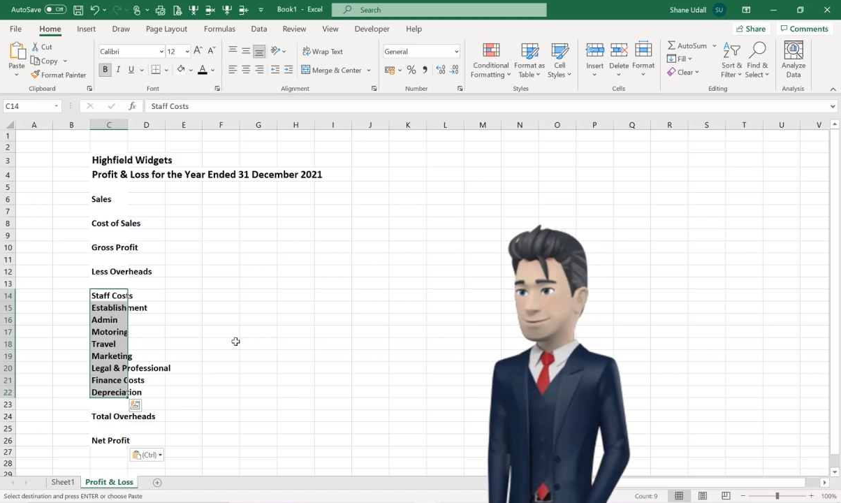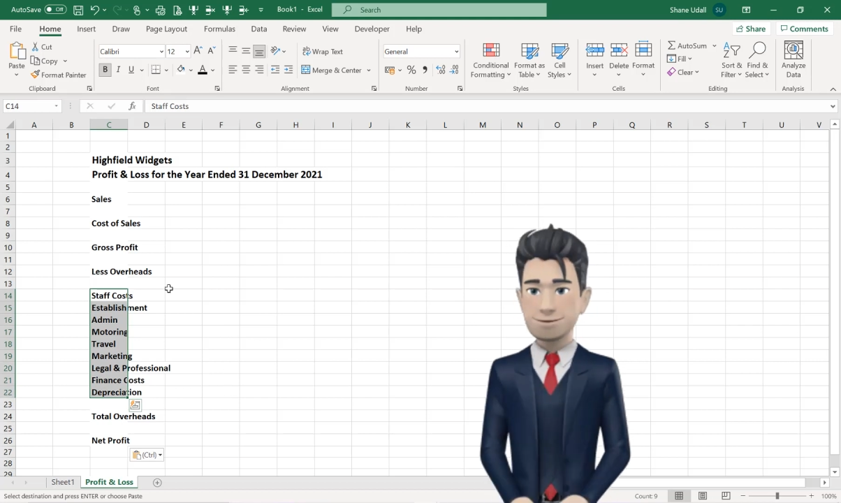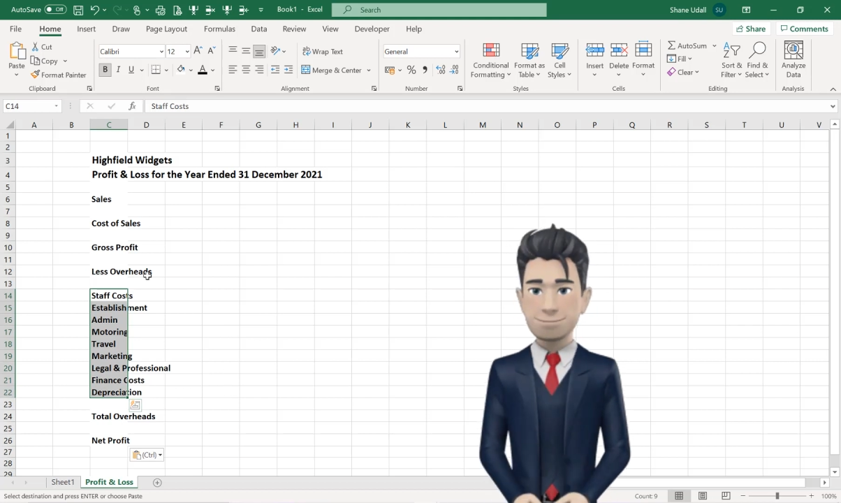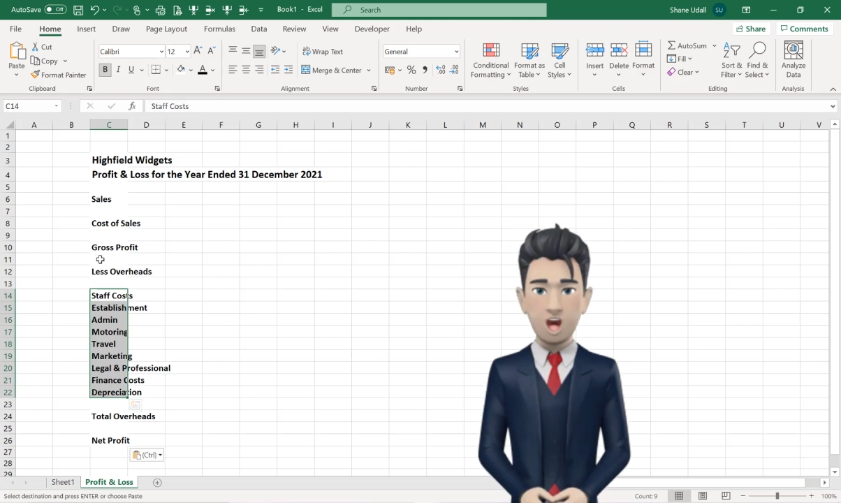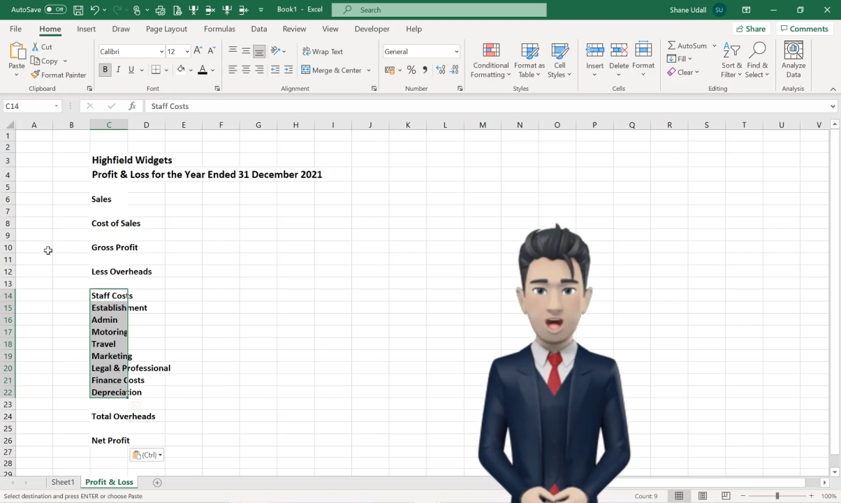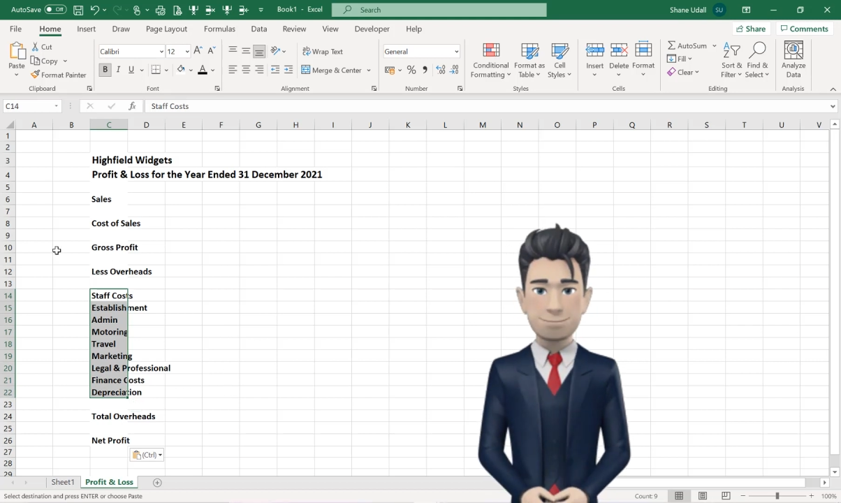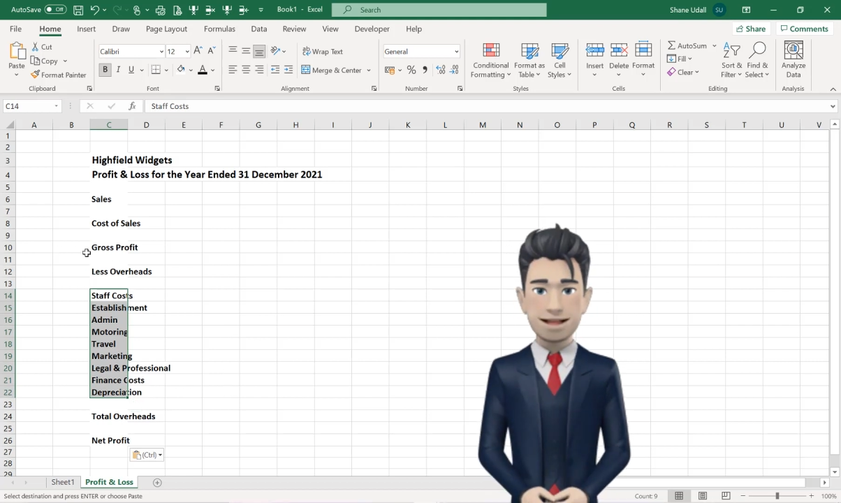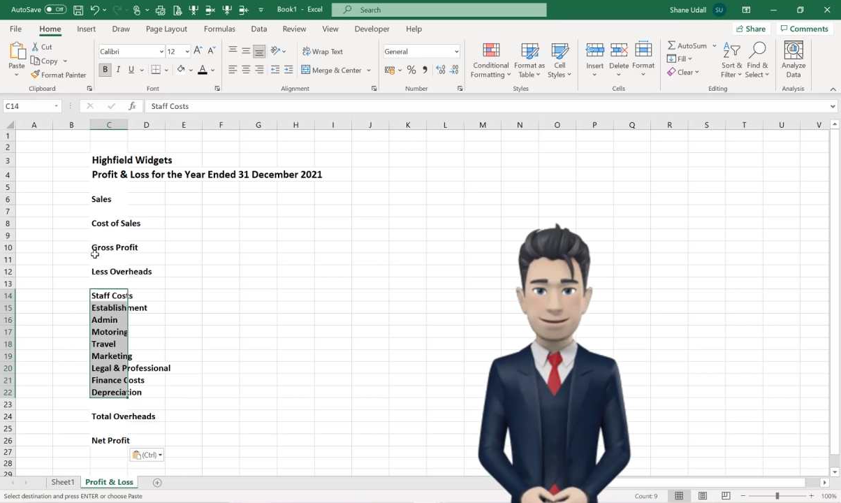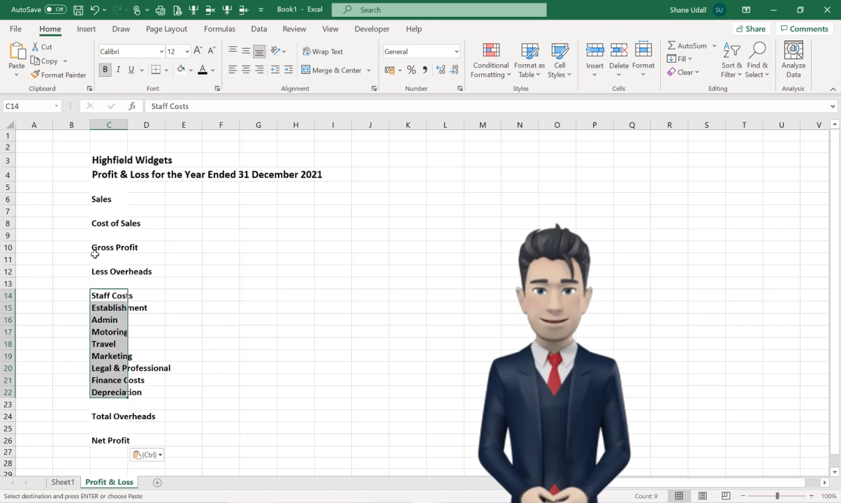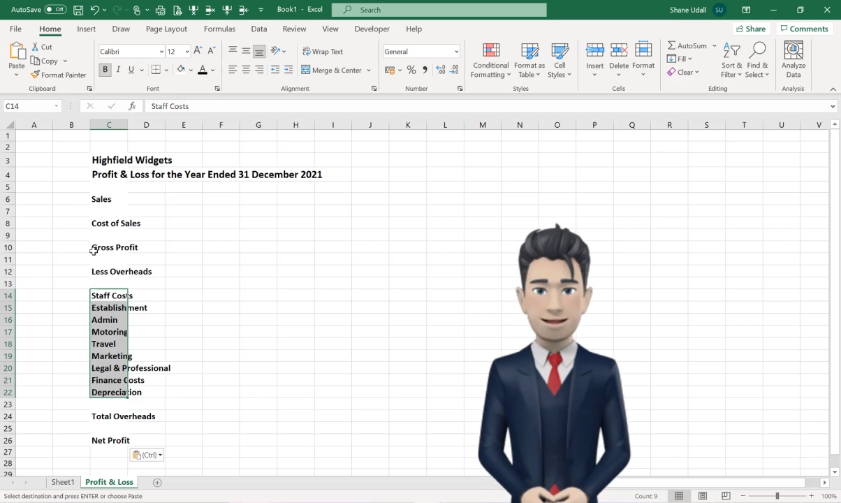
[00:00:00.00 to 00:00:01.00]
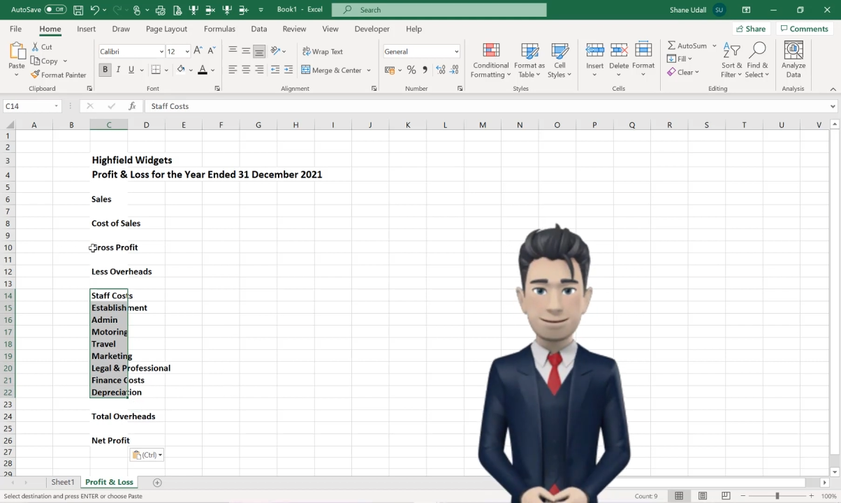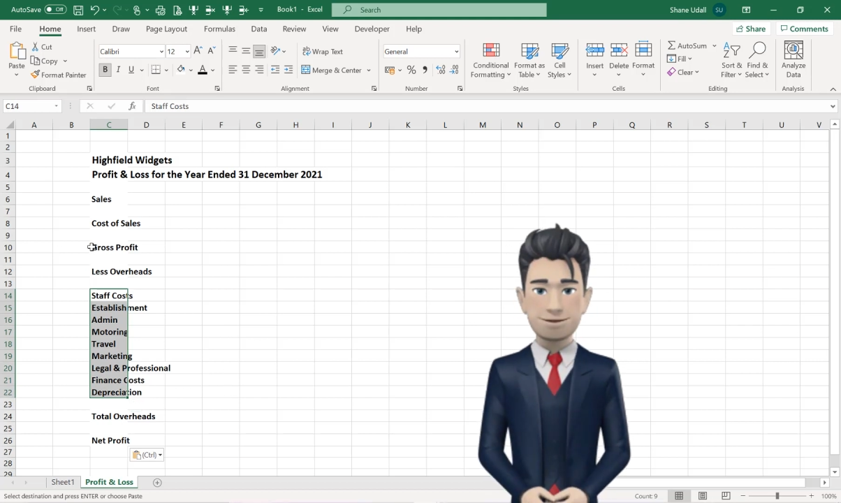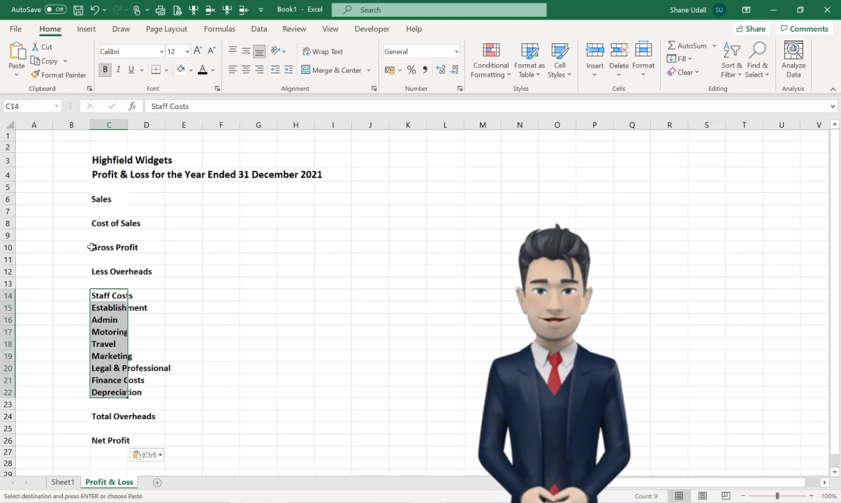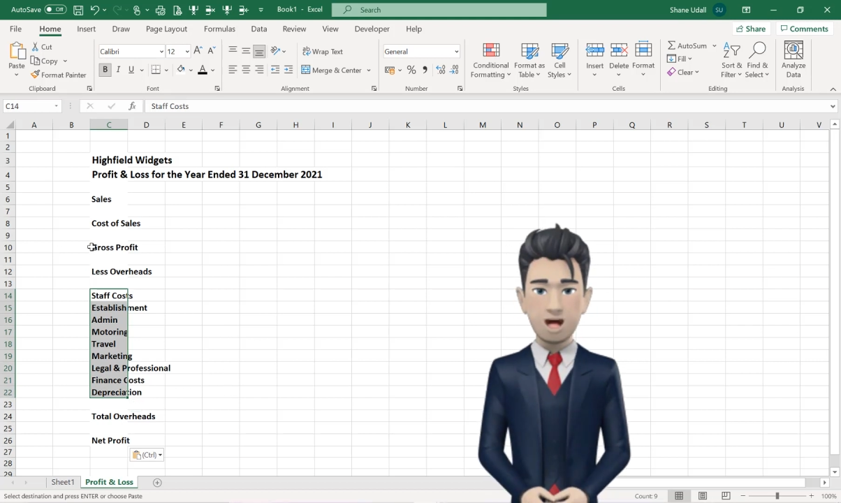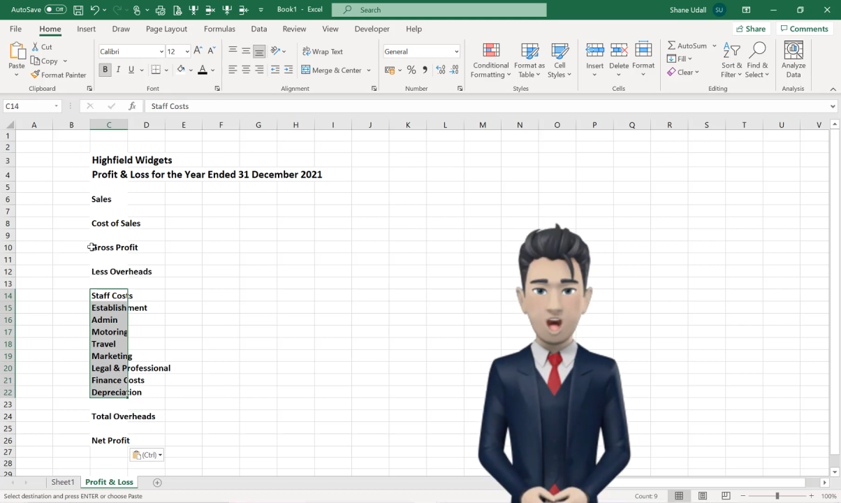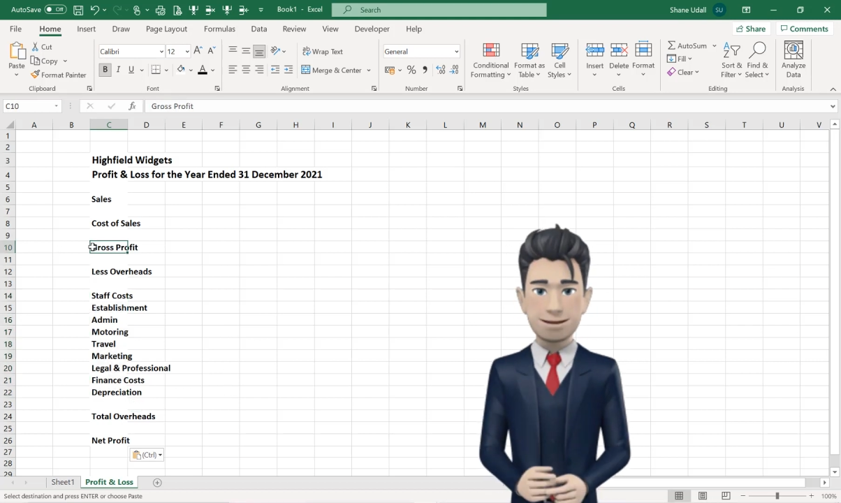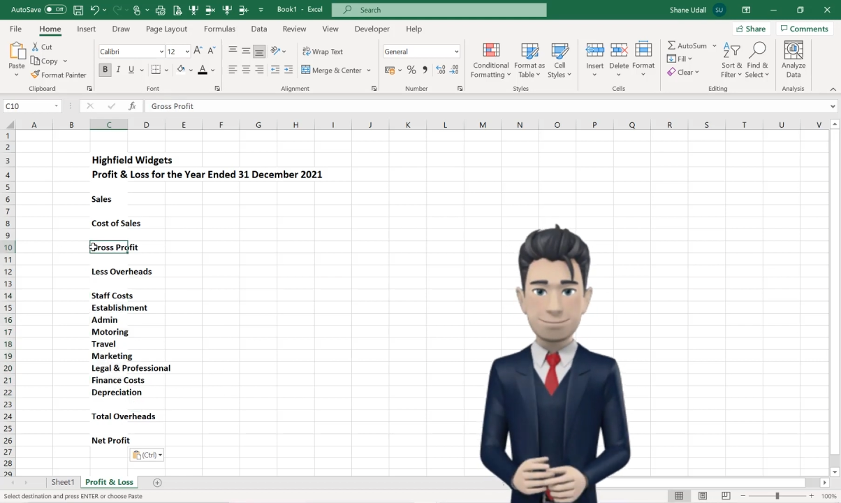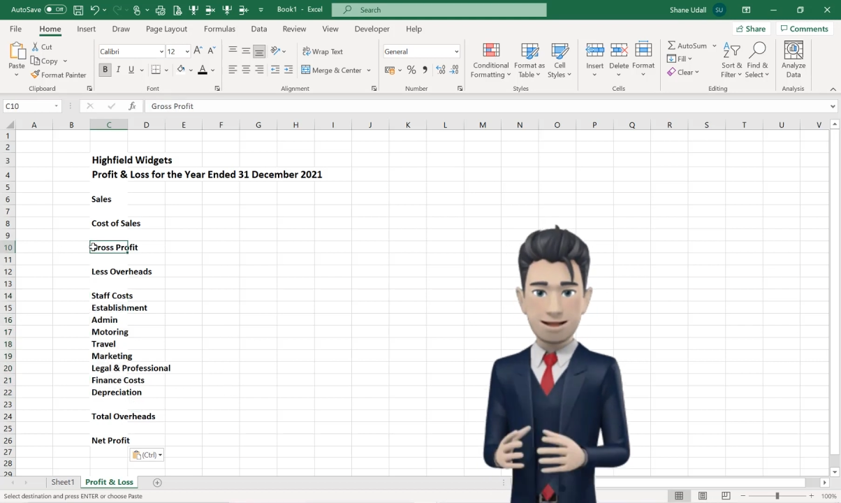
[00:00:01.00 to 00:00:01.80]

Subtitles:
our general overheads.